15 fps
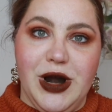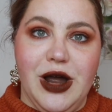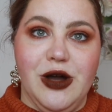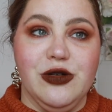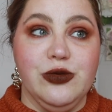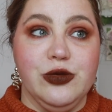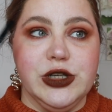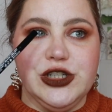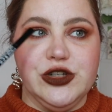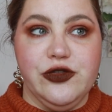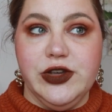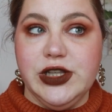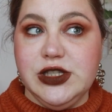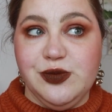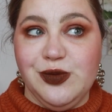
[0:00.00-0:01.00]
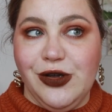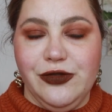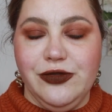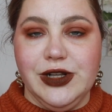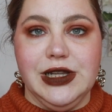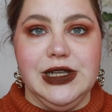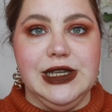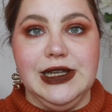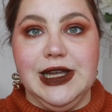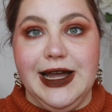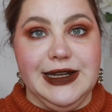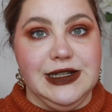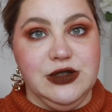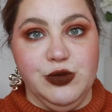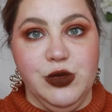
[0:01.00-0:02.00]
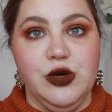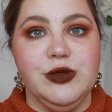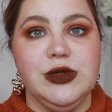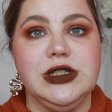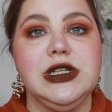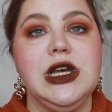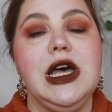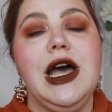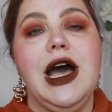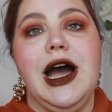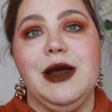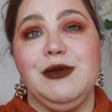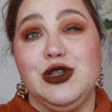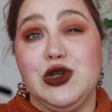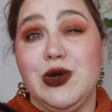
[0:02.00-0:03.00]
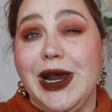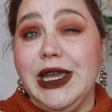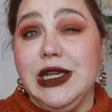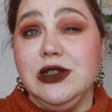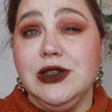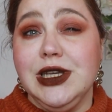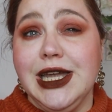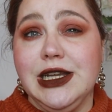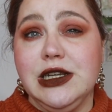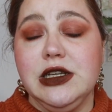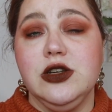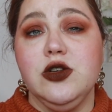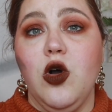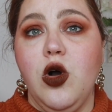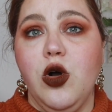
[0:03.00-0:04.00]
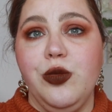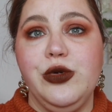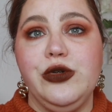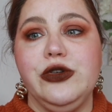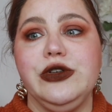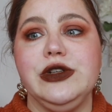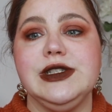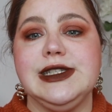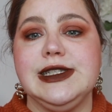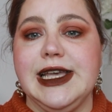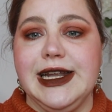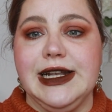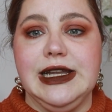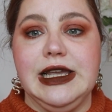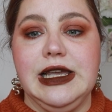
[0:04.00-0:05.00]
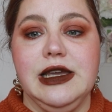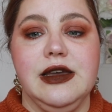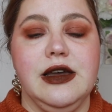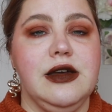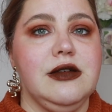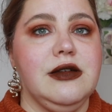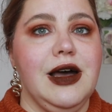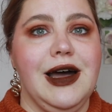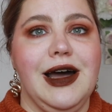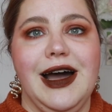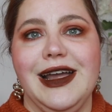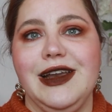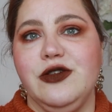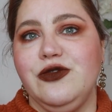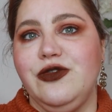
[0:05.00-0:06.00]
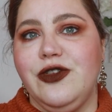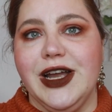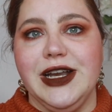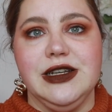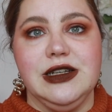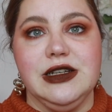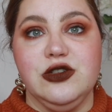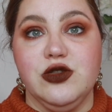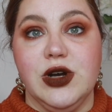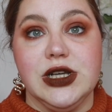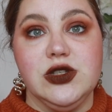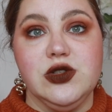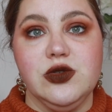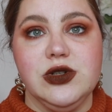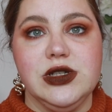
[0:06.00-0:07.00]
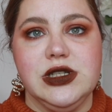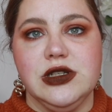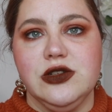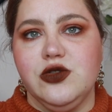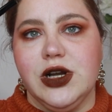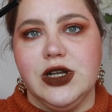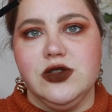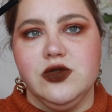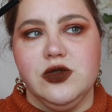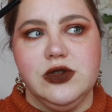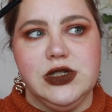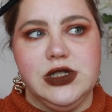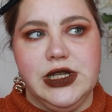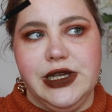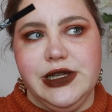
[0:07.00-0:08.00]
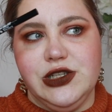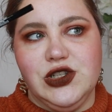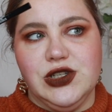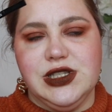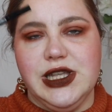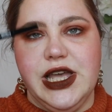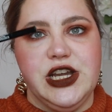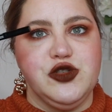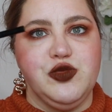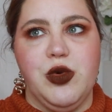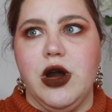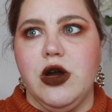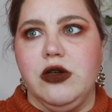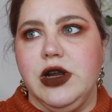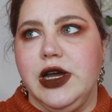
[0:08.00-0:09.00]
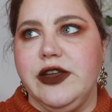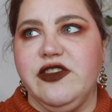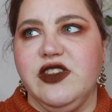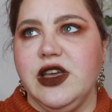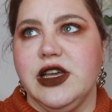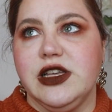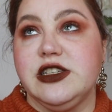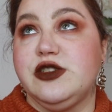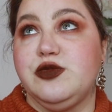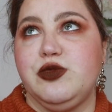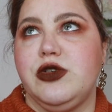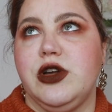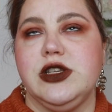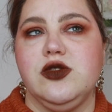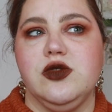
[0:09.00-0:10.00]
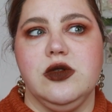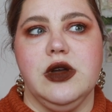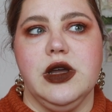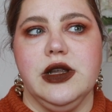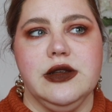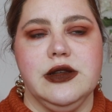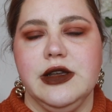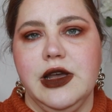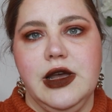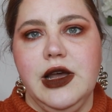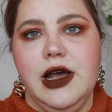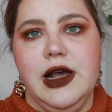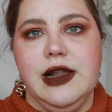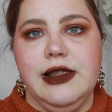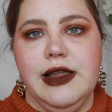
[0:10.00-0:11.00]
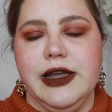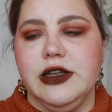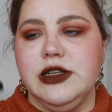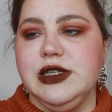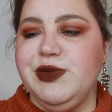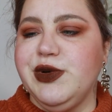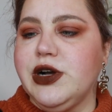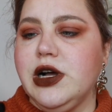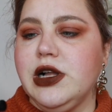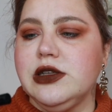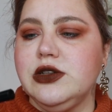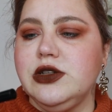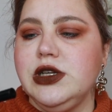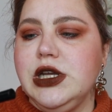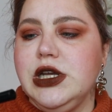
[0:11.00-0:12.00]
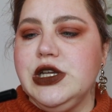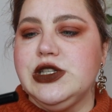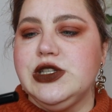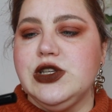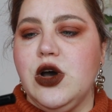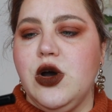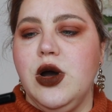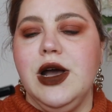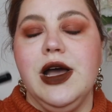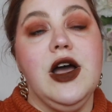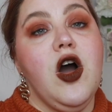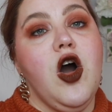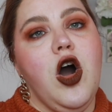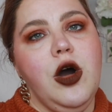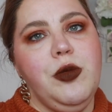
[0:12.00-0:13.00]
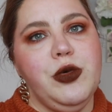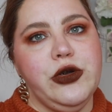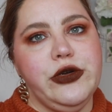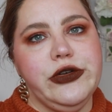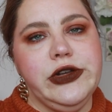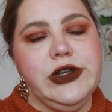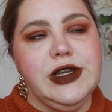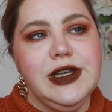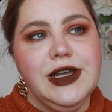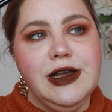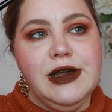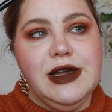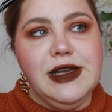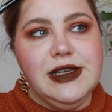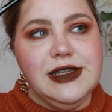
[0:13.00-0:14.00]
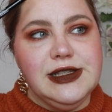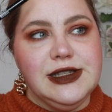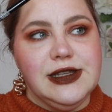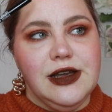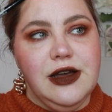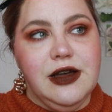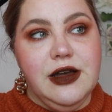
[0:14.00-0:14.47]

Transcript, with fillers: brown, which fits perfectly at the moment. I'm trying to get it in Auburn. Sadly, I don't find it in drugstores. In drugstores, they're just ash brown, I think espresso and like a deeper color. So Auburn is